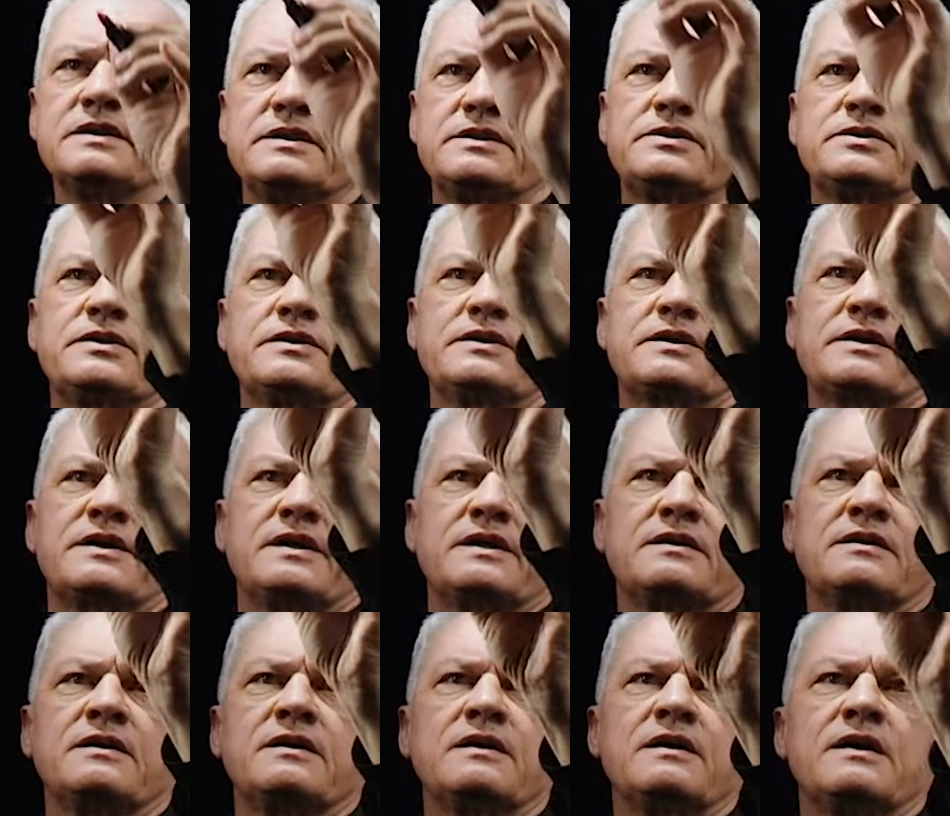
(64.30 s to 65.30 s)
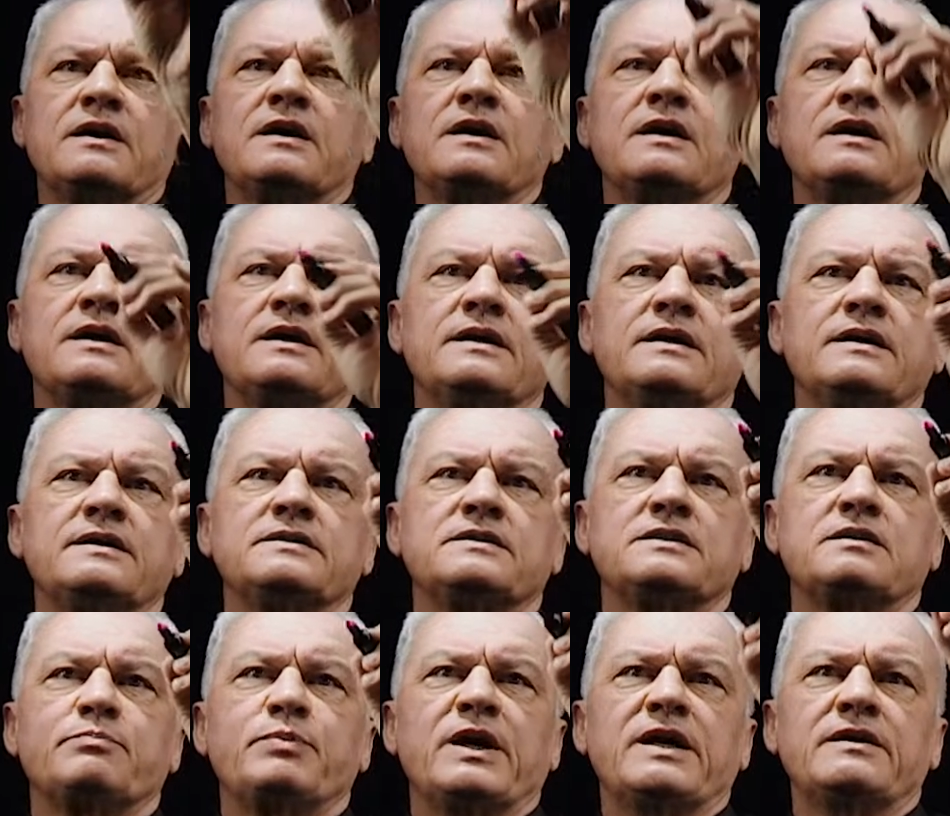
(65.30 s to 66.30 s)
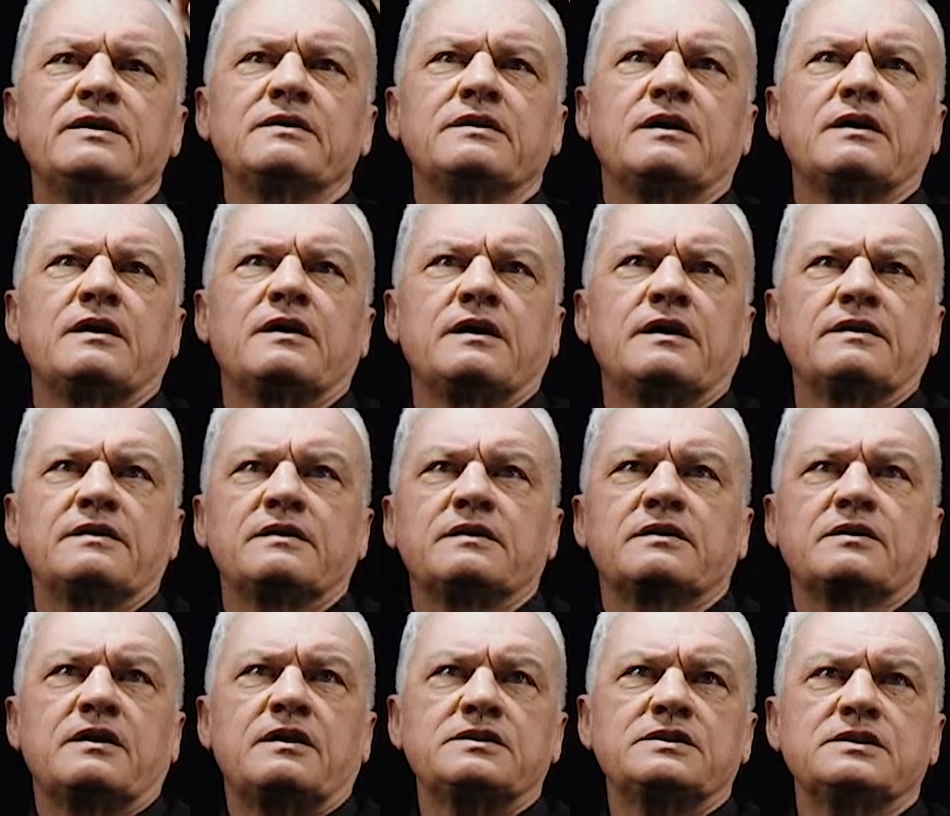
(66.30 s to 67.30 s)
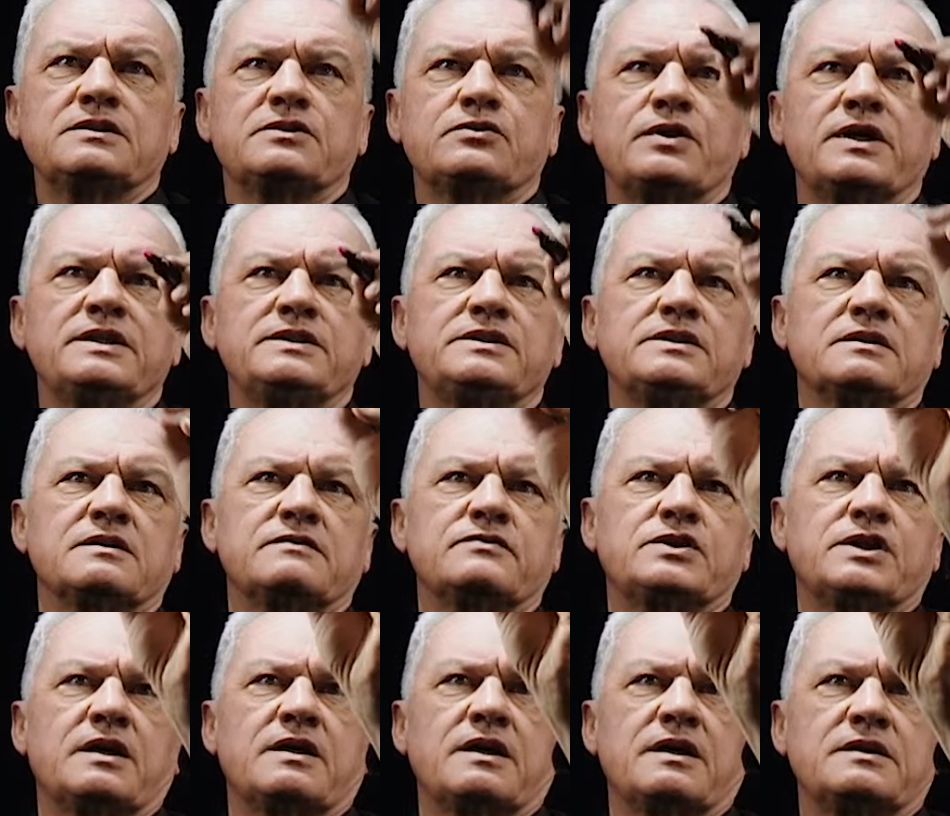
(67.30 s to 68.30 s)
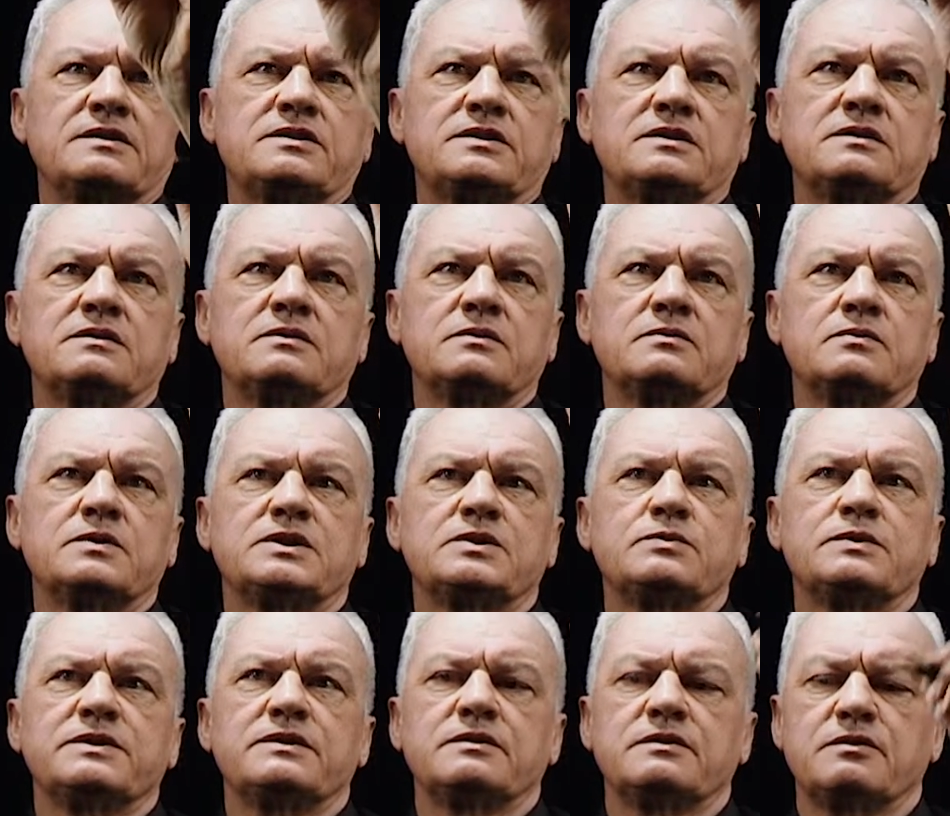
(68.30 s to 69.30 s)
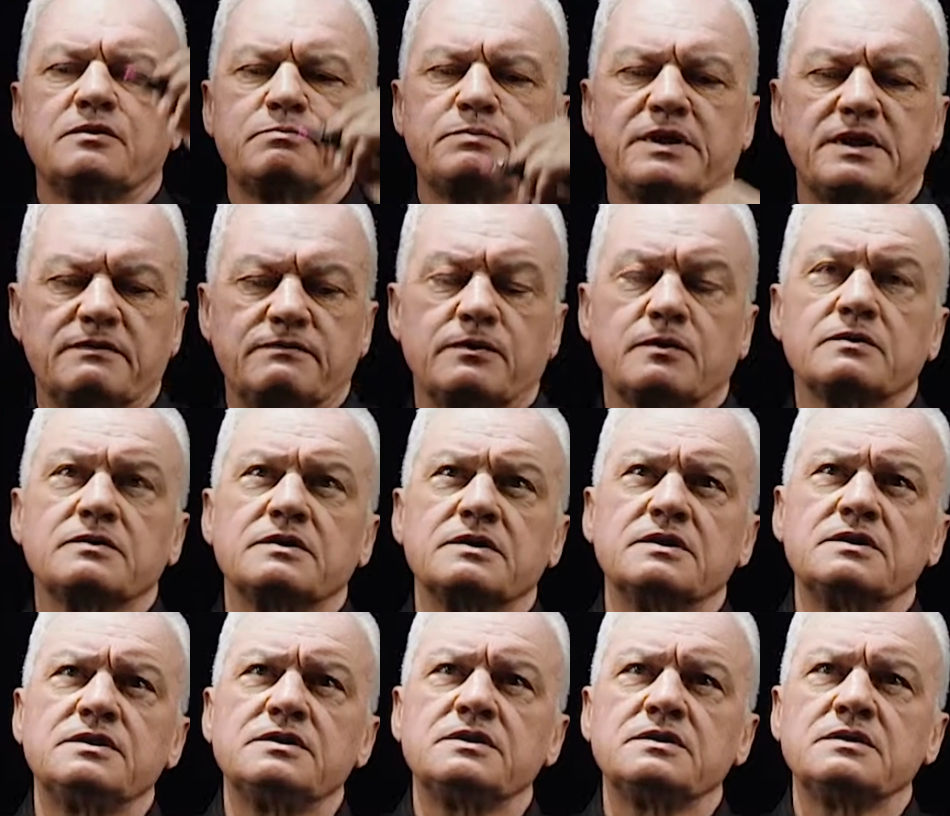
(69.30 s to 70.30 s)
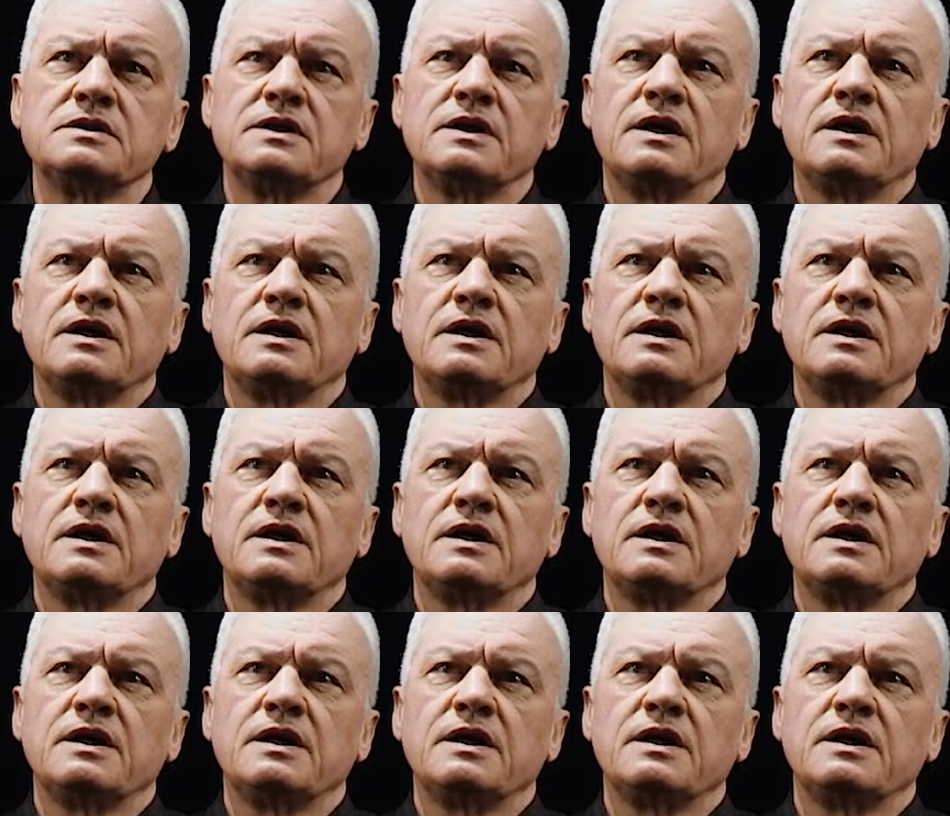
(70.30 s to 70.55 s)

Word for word: in a circuit is dependent on the concentration of charge, which we denote by voltage,